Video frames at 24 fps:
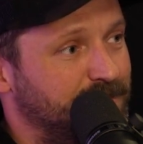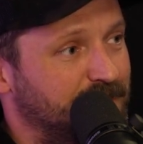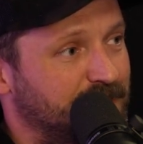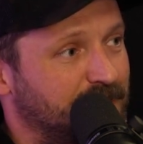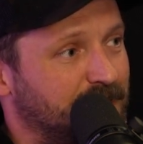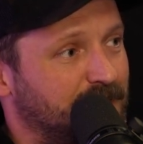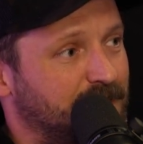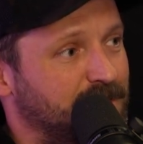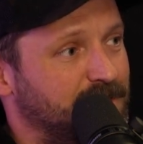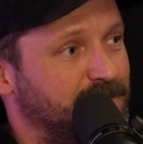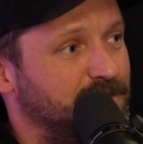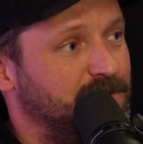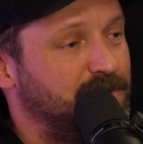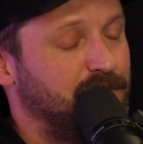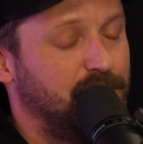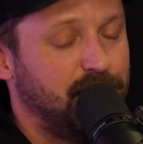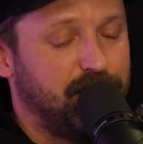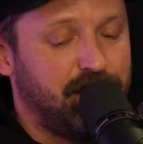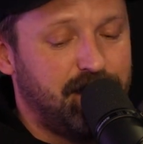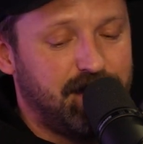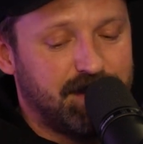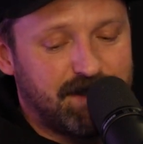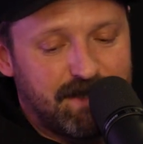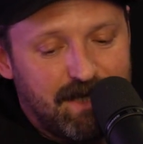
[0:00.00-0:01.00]
Yeah. So
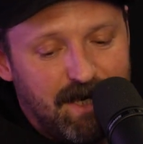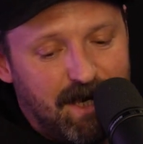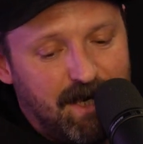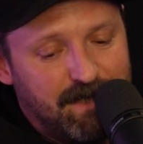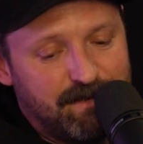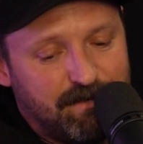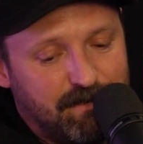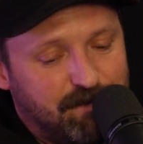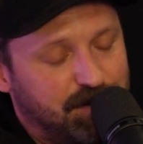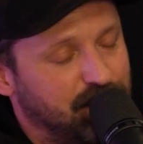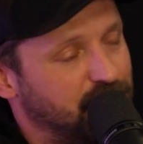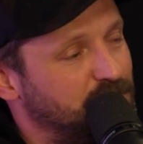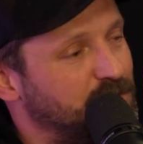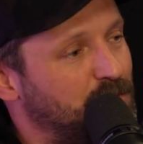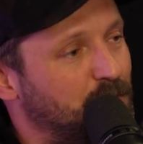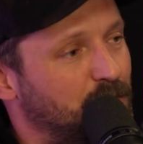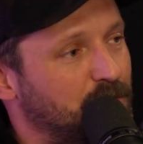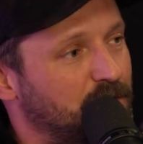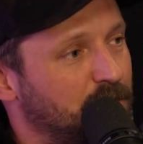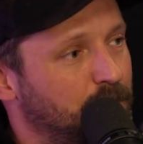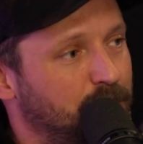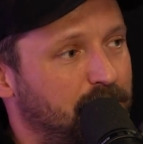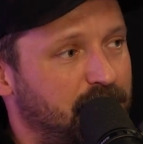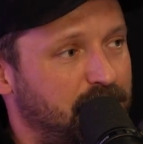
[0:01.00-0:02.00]
these guys are just
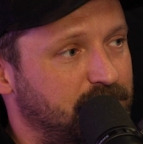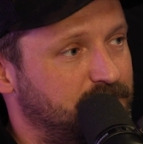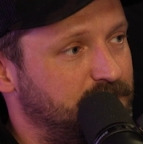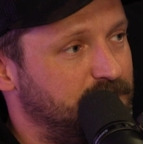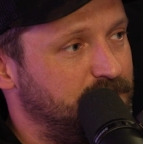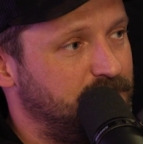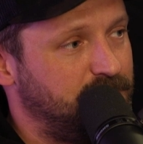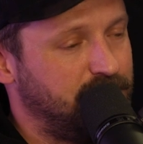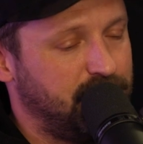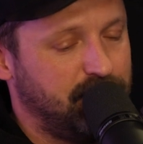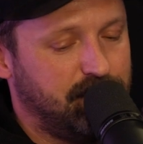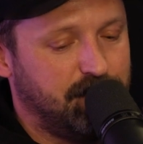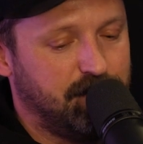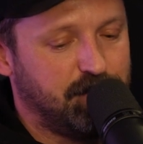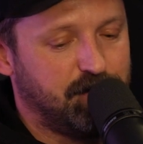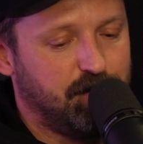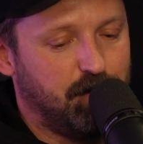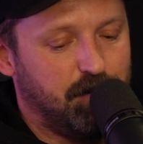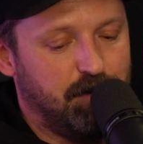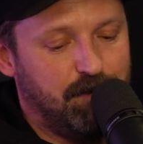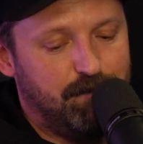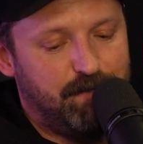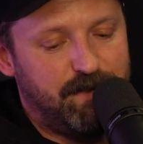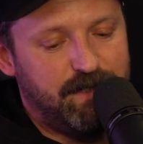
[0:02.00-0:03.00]
torn to pieces. They're
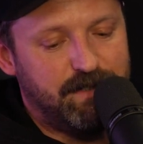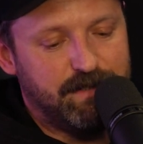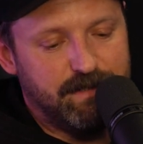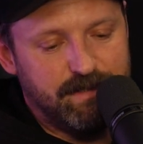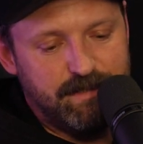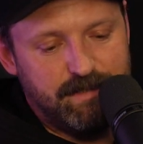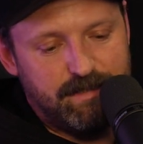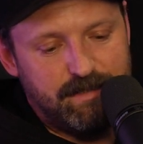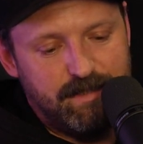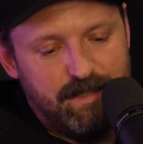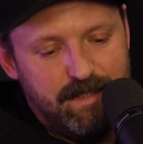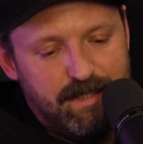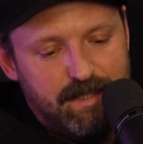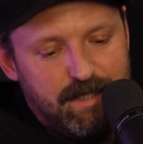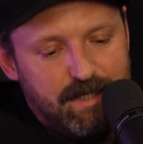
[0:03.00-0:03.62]
torn to pieces.